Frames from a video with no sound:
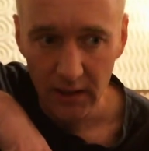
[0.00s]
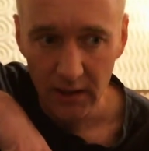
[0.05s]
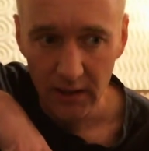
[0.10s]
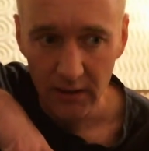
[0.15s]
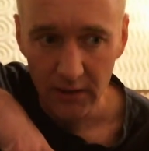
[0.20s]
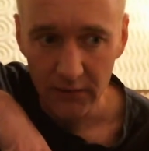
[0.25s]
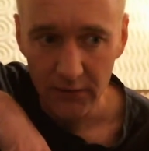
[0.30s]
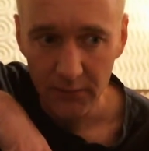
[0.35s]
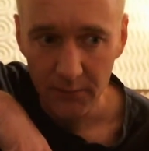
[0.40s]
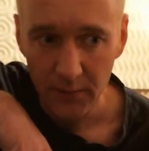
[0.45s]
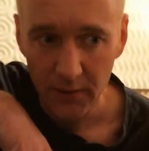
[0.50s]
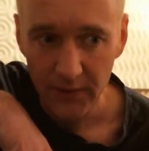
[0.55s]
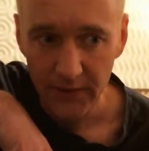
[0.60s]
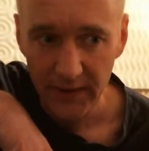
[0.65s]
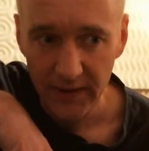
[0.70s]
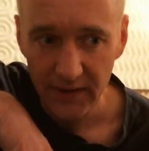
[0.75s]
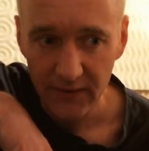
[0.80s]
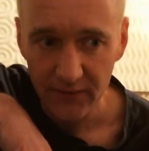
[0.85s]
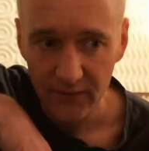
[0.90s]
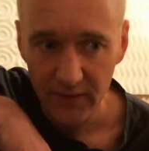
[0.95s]
a small
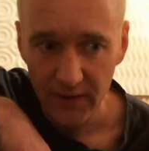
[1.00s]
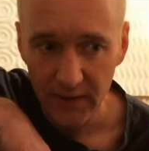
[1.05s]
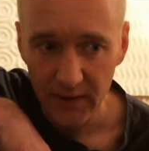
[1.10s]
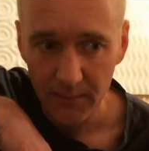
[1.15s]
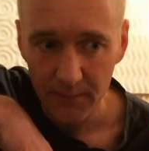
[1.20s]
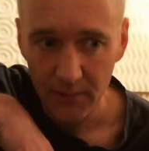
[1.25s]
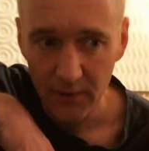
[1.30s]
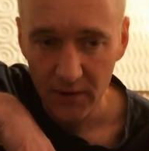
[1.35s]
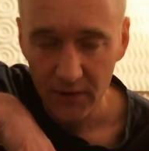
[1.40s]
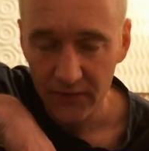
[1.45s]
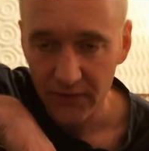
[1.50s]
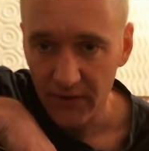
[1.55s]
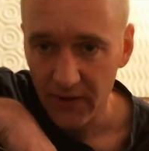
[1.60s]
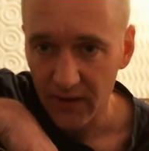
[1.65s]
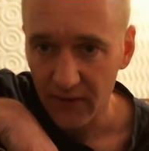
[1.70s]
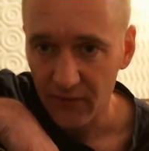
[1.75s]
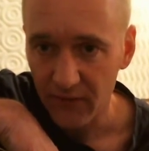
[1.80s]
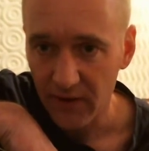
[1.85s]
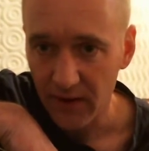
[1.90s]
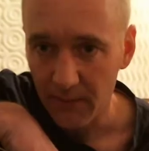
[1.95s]
diaphragm, large
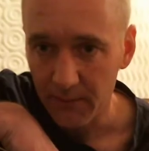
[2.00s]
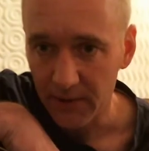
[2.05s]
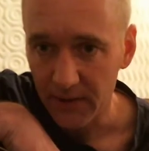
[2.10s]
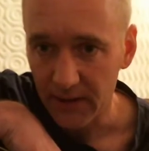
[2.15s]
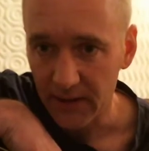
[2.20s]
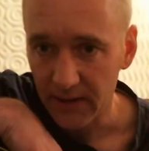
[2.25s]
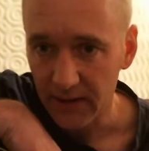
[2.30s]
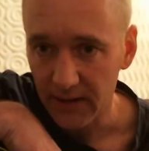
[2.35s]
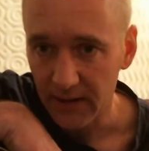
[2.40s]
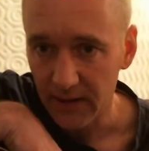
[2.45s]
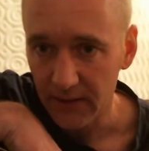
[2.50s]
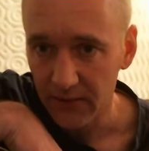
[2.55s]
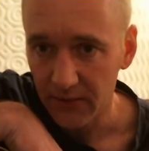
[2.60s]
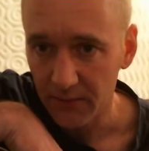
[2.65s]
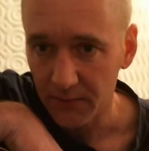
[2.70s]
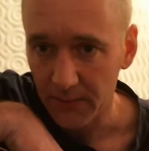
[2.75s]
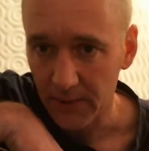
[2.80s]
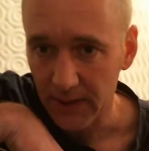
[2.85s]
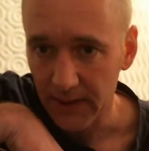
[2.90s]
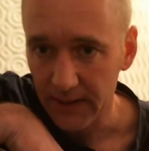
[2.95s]
diaphragm, and a
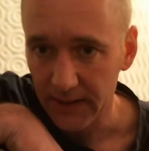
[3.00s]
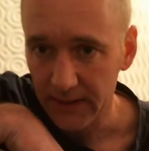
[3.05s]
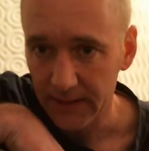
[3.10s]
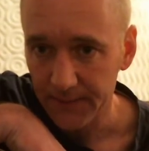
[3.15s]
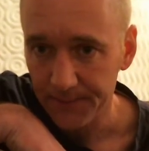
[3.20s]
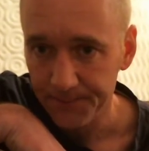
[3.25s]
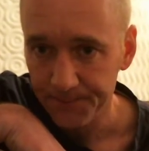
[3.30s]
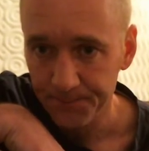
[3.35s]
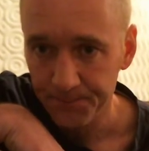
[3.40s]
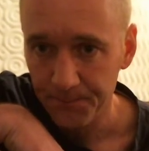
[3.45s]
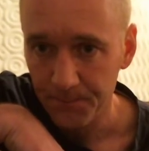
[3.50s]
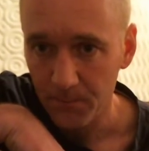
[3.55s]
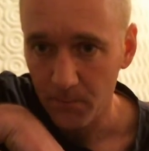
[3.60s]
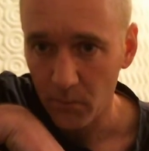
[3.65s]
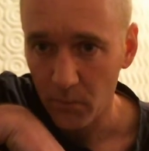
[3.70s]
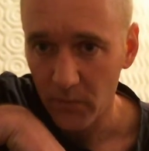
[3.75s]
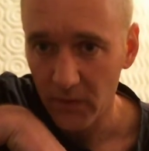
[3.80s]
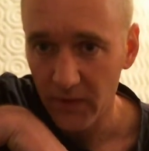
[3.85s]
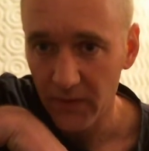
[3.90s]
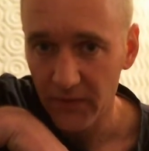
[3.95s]
condenser mic.
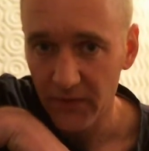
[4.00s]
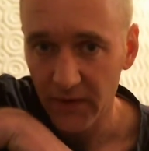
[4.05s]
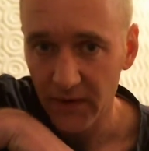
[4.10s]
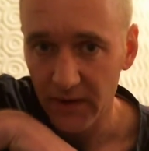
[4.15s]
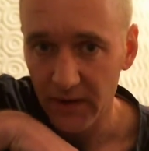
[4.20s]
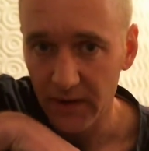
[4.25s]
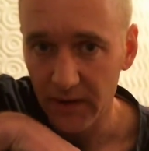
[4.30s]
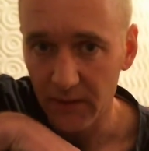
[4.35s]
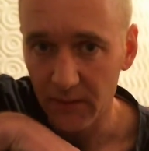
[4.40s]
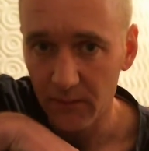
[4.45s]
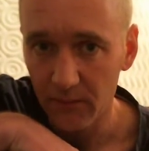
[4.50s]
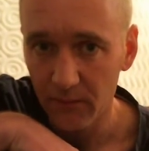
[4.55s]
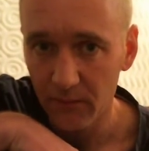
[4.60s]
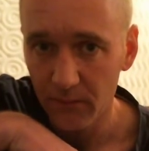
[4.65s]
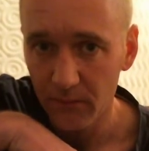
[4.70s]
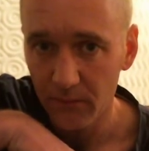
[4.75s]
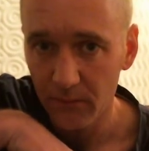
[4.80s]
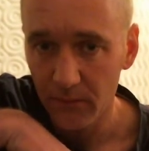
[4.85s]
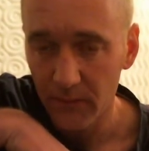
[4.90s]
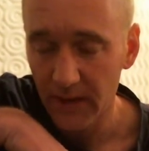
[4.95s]
It's like
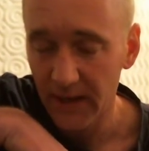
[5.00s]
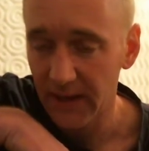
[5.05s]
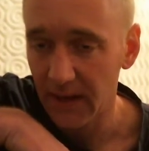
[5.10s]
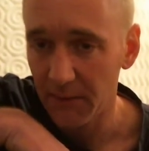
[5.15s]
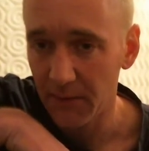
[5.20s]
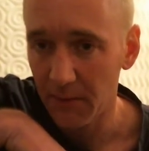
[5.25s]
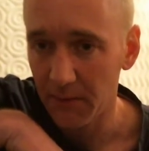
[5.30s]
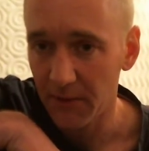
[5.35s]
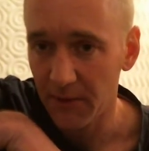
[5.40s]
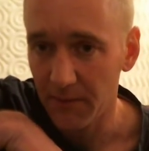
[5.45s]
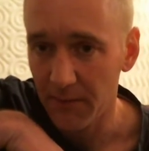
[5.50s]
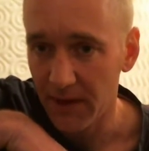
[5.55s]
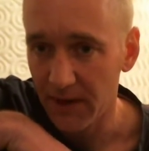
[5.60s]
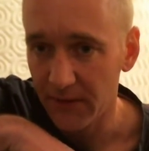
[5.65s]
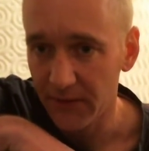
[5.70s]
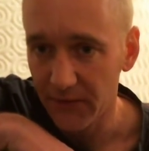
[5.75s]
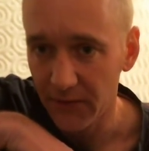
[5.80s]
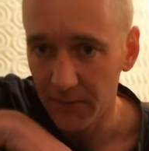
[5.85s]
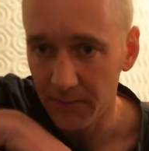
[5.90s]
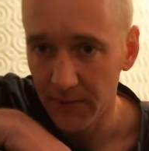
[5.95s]
I can't remember the
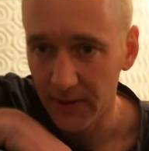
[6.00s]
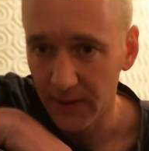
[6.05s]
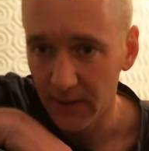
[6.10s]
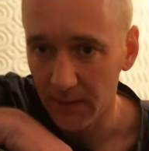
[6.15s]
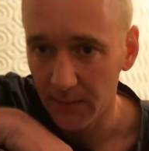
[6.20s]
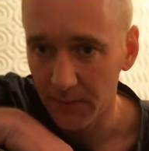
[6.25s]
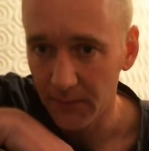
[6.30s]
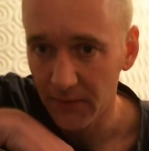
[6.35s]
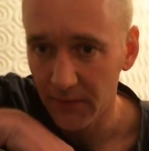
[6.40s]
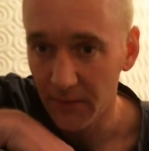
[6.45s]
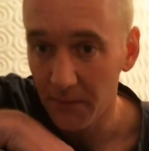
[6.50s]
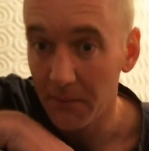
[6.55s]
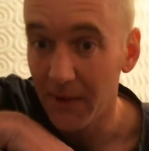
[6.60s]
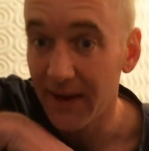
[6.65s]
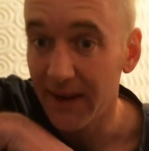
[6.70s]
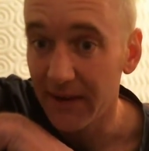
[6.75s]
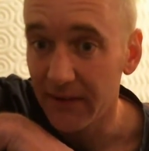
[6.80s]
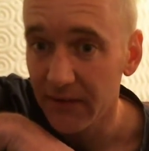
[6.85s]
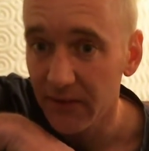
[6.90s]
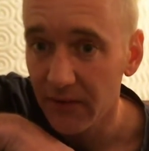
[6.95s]
models of the pickups, the
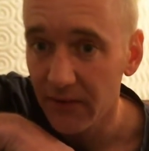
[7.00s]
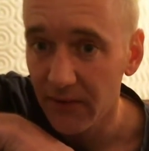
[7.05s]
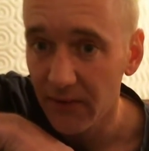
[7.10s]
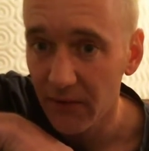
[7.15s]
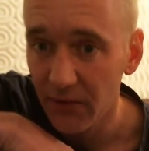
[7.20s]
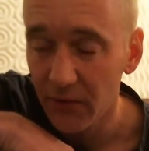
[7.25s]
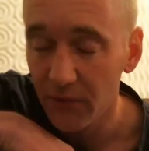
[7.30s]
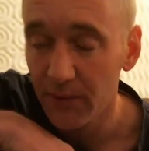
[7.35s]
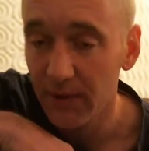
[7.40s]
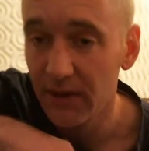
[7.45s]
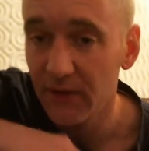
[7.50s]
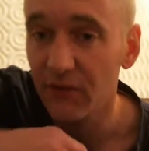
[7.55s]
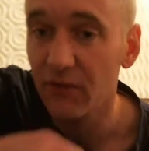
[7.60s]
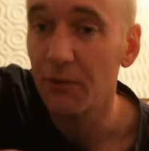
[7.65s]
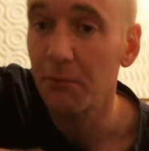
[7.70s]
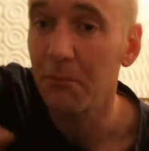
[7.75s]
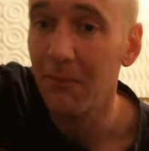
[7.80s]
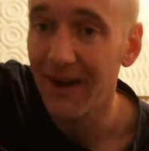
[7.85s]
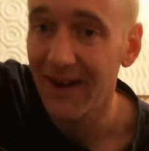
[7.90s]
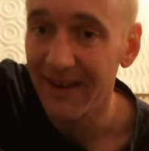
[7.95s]
mics. 3
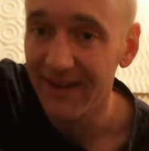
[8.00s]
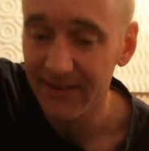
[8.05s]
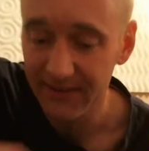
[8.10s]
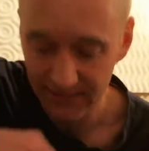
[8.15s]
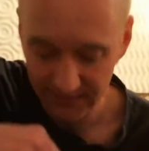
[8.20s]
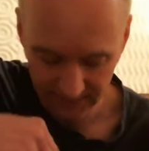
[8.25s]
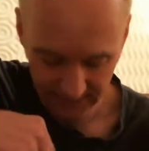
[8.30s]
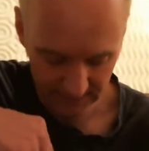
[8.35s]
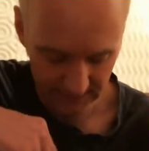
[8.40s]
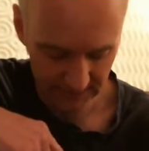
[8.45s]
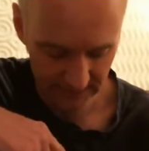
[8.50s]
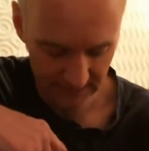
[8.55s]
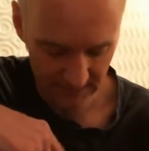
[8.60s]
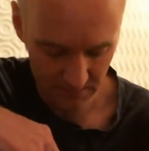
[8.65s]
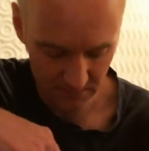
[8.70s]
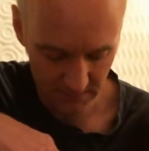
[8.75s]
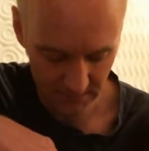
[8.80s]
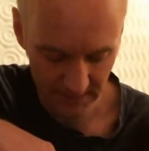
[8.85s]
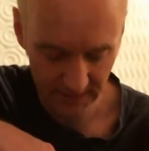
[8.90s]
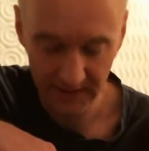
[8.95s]
different mics
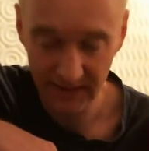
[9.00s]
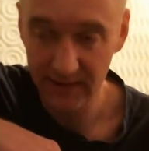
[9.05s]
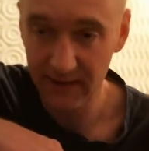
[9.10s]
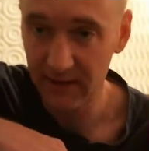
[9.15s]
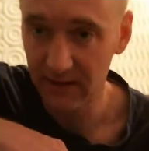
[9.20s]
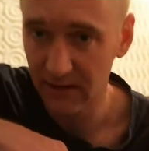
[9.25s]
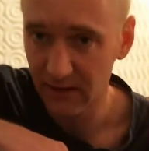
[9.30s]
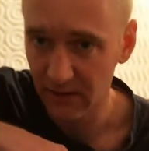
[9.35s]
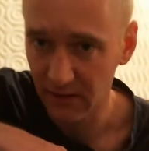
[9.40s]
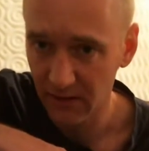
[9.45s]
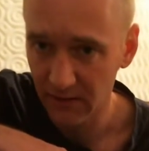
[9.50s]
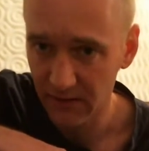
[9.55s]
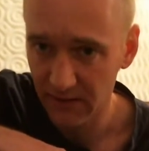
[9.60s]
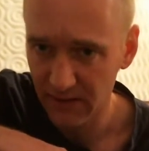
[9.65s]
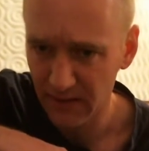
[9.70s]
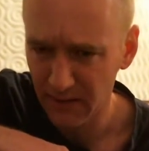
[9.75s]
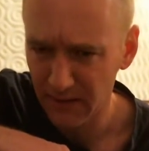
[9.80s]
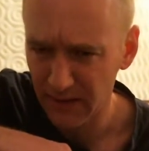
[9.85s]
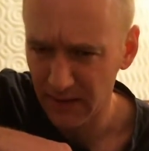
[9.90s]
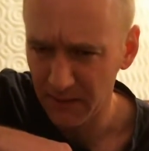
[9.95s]
simulated in here.
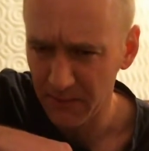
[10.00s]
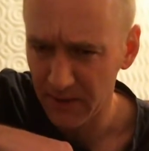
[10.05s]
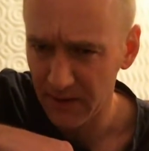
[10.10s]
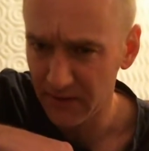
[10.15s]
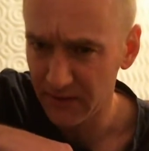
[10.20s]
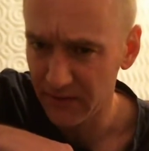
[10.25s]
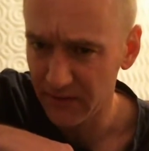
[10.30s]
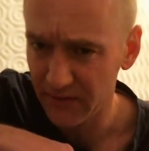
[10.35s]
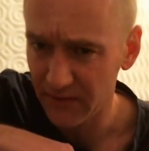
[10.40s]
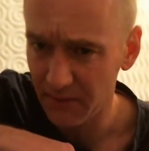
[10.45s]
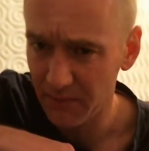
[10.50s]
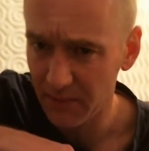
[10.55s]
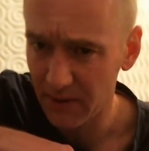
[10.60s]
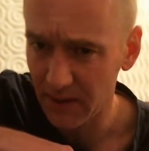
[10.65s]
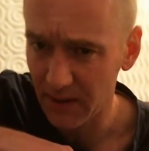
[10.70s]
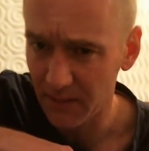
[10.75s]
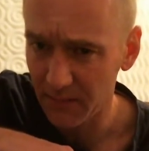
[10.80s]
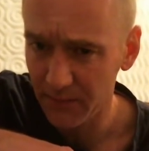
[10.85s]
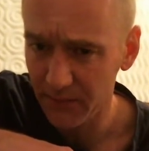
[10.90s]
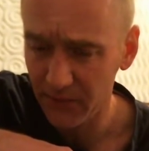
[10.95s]
I think I might have just said
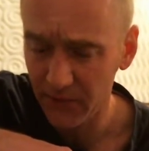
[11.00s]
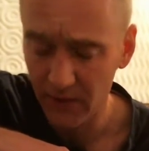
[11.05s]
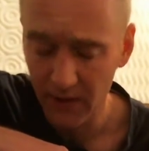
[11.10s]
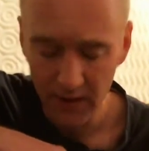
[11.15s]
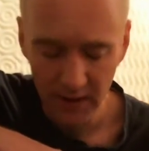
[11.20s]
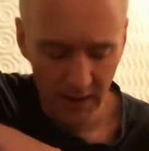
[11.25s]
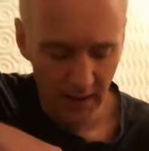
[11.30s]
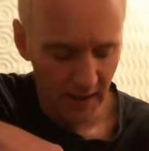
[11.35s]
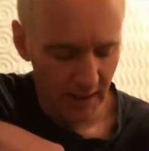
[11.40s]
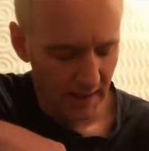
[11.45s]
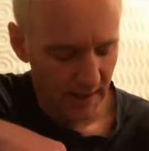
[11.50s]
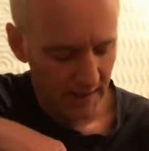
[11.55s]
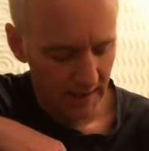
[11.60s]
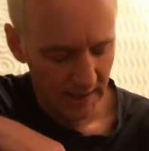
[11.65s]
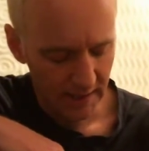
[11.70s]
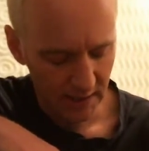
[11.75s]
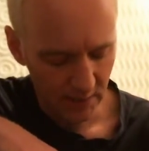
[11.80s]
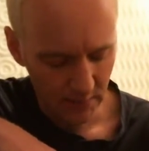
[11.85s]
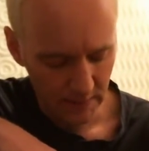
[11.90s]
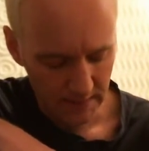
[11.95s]
pickups.
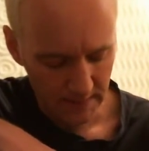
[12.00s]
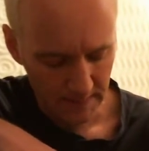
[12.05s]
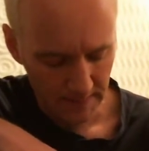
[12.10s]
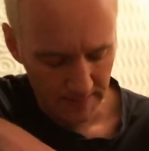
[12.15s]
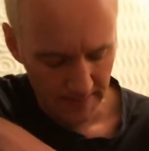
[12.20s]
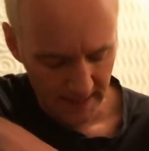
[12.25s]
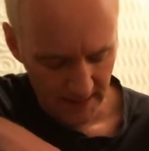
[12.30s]
Anyway,